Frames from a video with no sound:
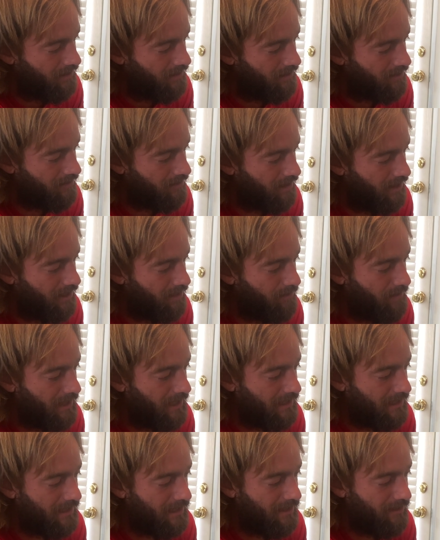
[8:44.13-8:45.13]
slide it
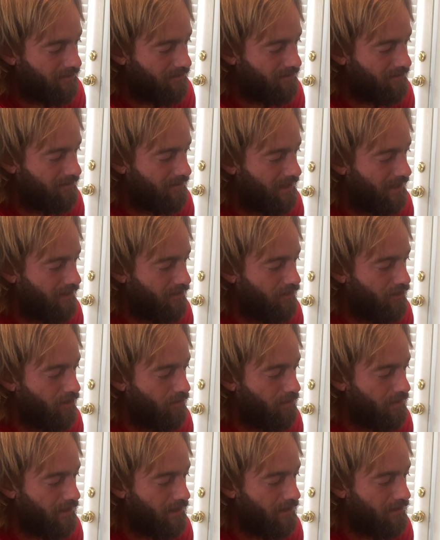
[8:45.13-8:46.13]
back down, how you
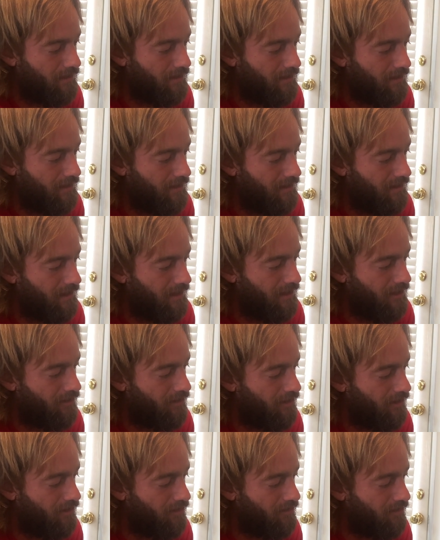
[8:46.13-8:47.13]
open it, and you
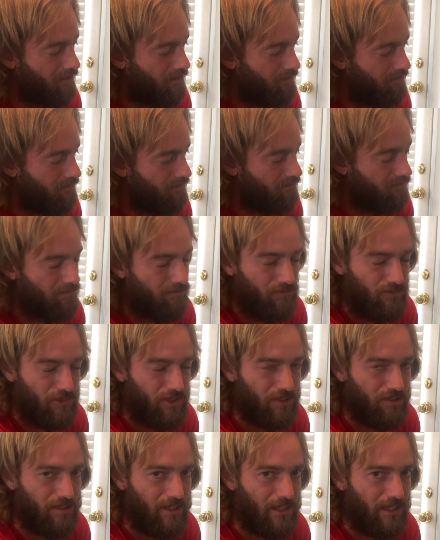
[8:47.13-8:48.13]
close it
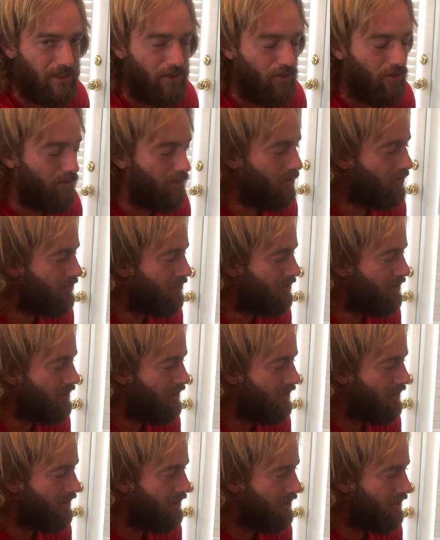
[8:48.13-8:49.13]
just like normal.
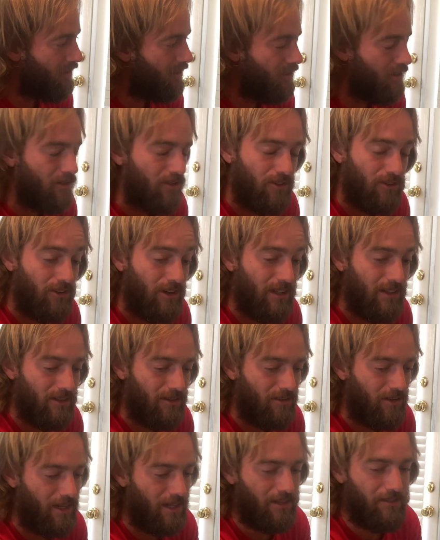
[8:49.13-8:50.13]
Great little
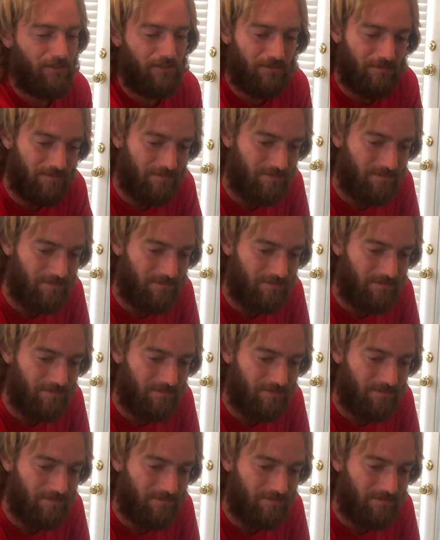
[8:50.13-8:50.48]
knife.